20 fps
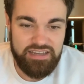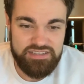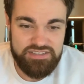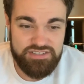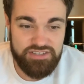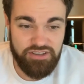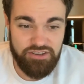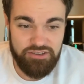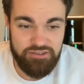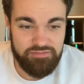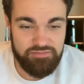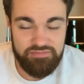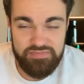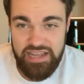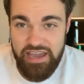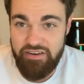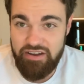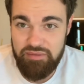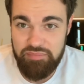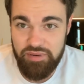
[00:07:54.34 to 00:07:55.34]
So
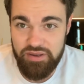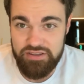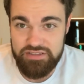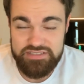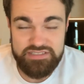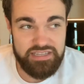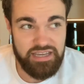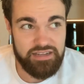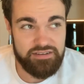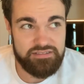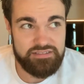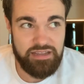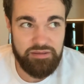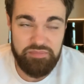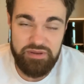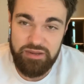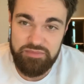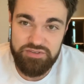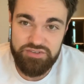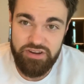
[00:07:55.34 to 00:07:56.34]
now I post at 10 p.m.